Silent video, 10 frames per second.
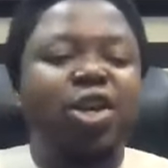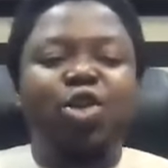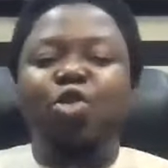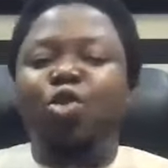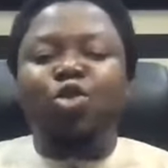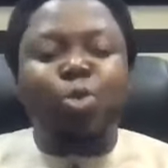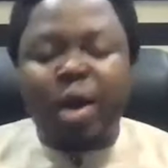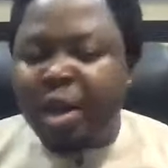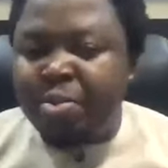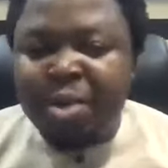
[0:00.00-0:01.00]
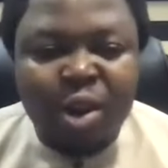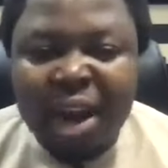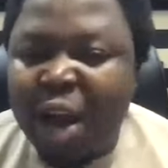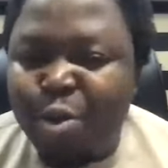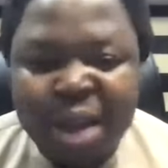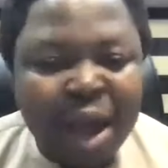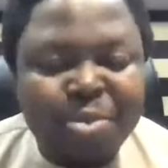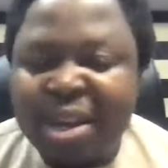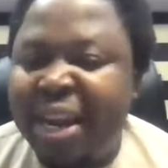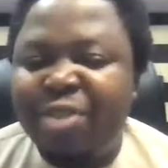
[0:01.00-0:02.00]
2.8 million naira will be
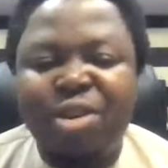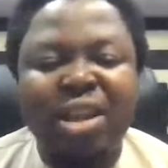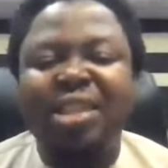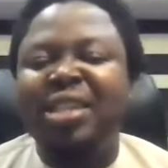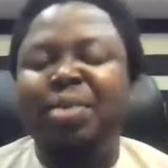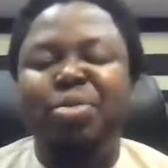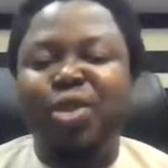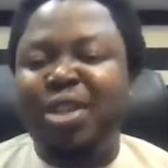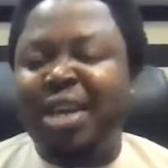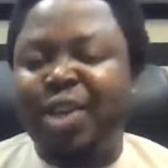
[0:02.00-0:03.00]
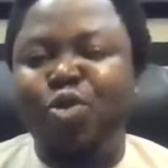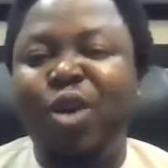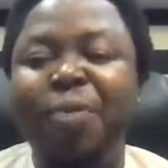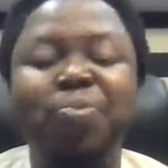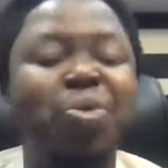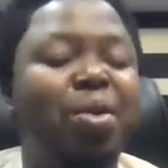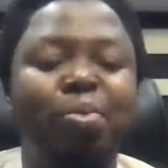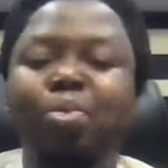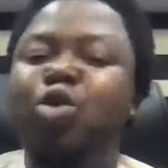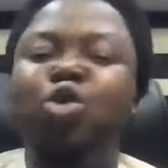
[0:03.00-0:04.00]
happening left, right, and center before the year is over.
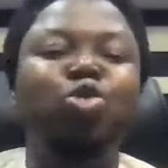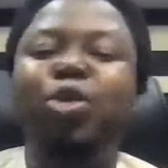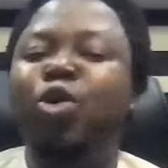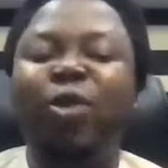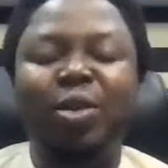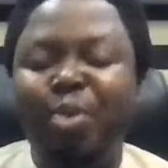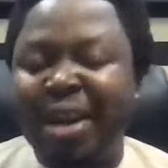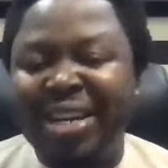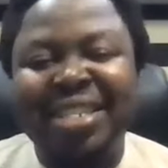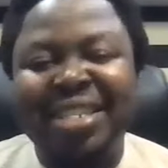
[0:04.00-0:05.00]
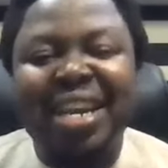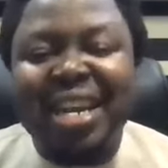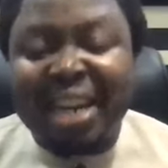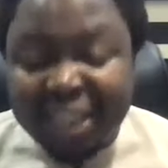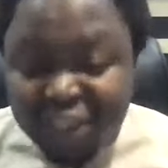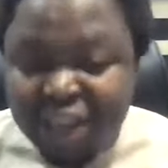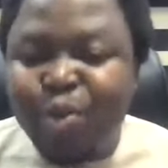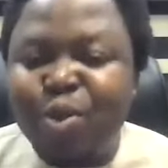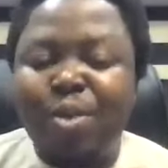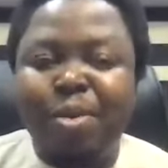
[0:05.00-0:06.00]
Bottles will be all over the place. Nigeria
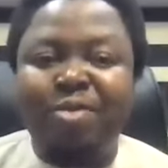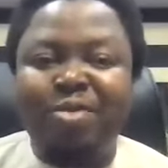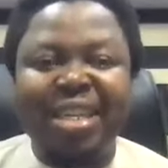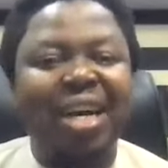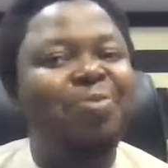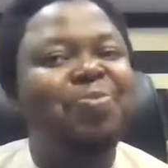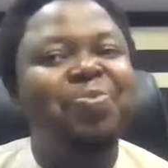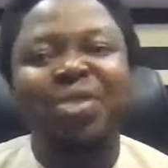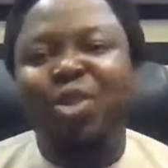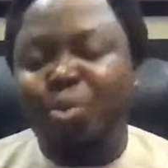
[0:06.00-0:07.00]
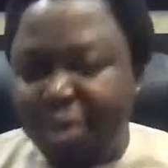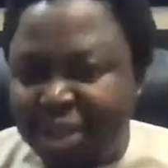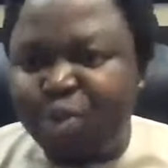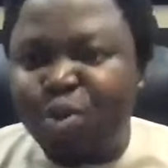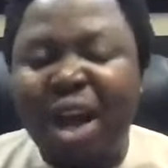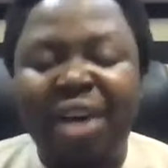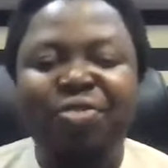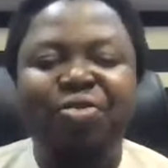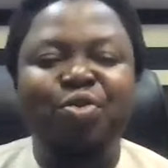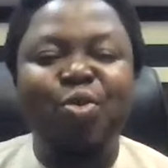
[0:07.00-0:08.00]
will know about Radar. Your business will
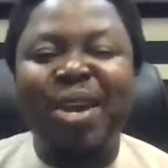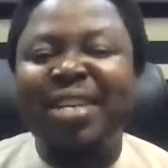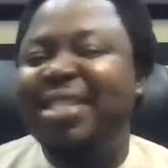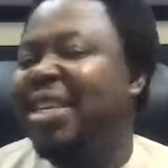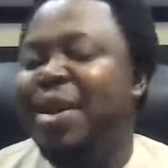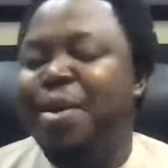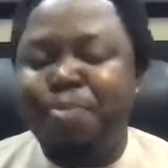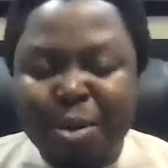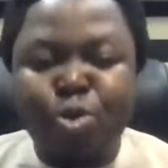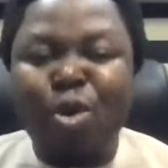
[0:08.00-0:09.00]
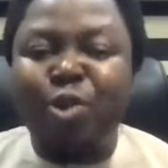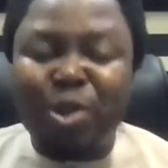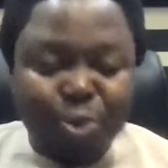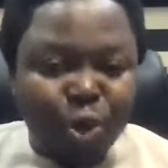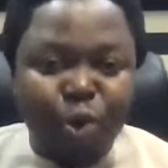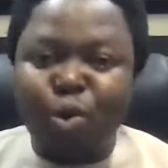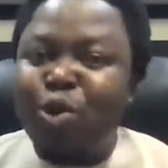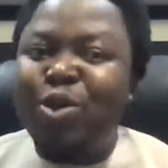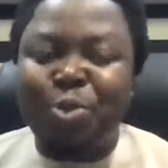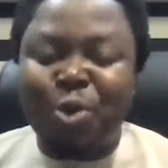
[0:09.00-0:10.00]
have wings. People who have used the product will want
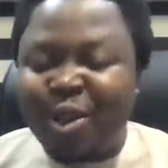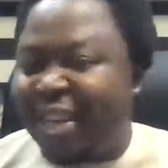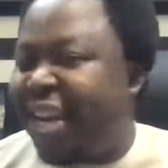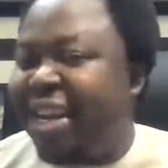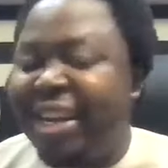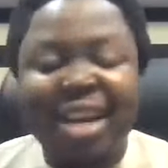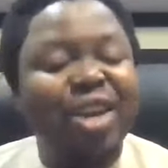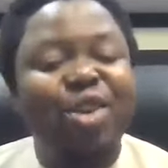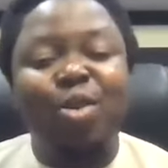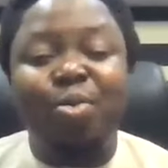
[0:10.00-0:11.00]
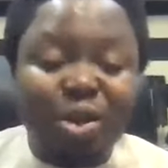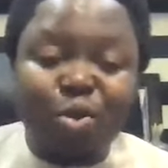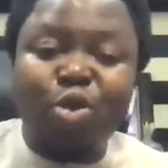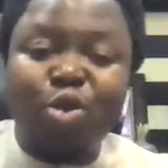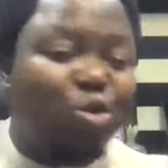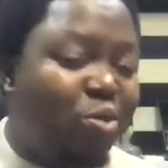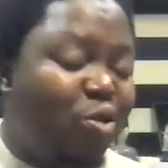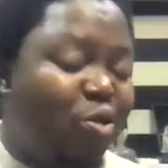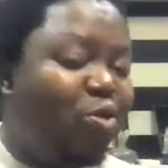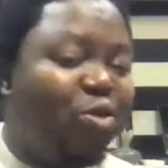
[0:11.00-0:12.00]
to use the product again. Your body wash will
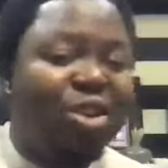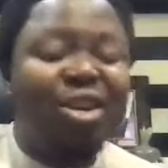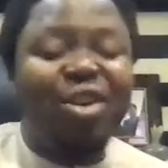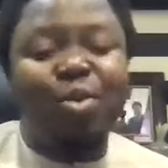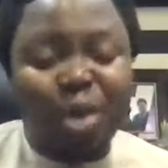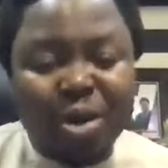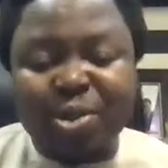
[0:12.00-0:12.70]
move. Your body